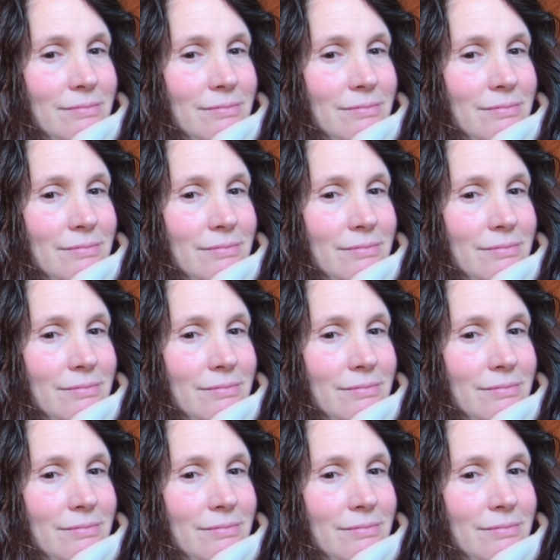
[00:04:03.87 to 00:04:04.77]

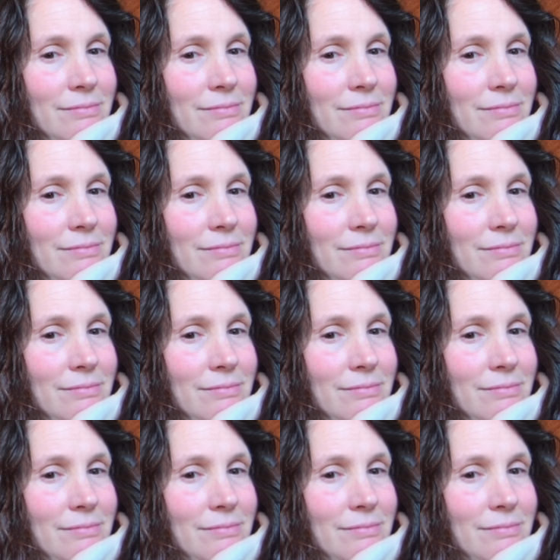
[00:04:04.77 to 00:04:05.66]

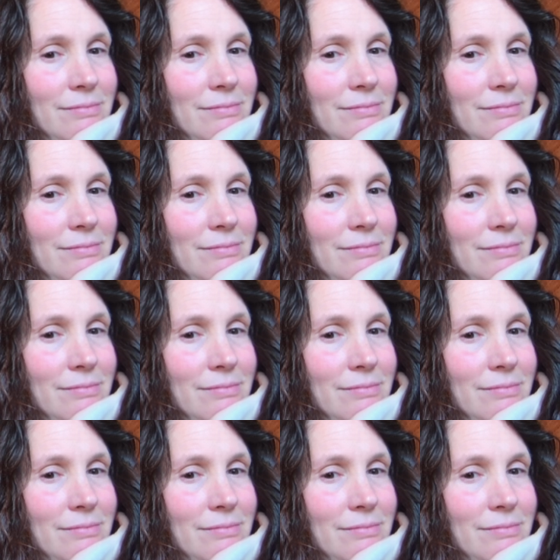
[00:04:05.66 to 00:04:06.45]
[no speech]